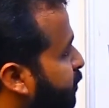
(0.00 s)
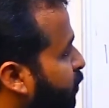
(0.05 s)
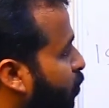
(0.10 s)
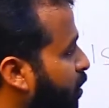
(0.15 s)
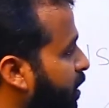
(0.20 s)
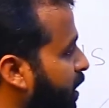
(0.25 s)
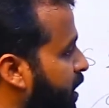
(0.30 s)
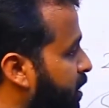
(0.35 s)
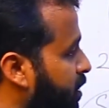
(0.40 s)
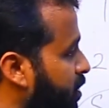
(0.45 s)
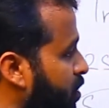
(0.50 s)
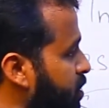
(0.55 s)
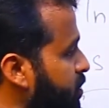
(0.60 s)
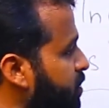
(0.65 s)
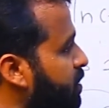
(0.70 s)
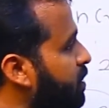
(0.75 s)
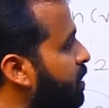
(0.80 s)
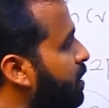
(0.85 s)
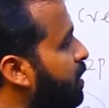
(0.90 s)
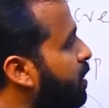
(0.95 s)
4
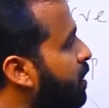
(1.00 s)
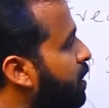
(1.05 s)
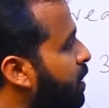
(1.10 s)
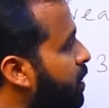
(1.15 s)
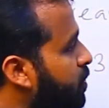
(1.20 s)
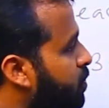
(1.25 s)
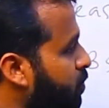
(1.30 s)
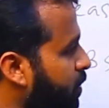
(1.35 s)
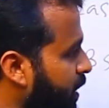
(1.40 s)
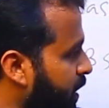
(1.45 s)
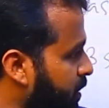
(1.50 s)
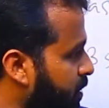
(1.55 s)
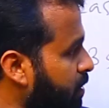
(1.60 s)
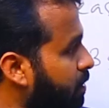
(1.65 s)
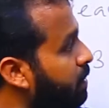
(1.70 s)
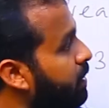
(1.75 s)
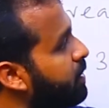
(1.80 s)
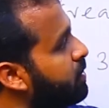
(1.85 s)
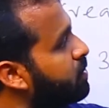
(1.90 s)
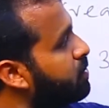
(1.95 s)
electrons. 2
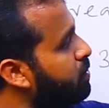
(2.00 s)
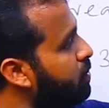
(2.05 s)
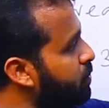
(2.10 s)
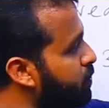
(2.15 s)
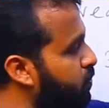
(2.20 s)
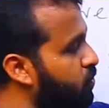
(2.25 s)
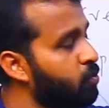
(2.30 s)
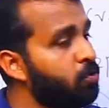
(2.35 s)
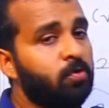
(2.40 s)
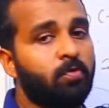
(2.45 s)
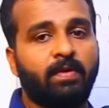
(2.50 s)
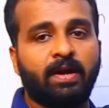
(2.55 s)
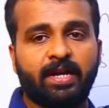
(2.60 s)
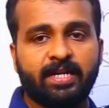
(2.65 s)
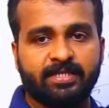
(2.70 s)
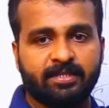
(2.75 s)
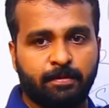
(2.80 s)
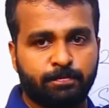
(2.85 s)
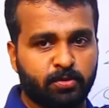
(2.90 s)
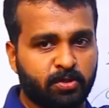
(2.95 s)
electrons goes to
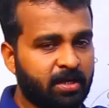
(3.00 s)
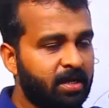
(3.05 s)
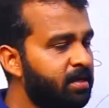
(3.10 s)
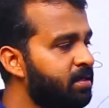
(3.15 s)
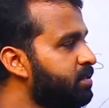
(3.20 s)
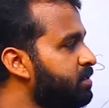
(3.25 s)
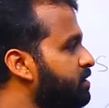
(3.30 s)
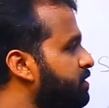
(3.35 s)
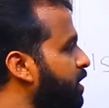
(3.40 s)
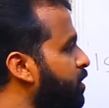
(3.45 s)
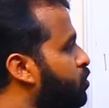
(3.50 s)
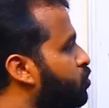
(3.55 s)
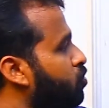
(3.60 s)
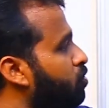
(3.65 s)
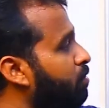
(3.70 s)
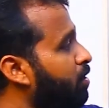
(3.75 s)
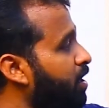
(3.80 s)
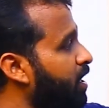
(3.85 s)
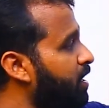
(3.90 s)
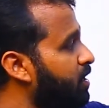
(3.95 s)
1s subshell. Then 2
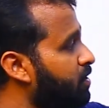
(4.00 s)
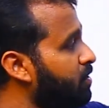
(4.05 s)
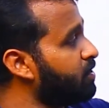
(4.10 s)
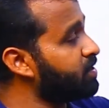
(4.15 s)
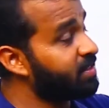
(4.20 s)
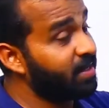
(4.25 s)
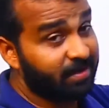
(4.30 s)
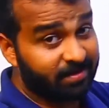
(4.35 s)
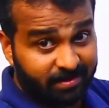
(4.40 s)
more electrons are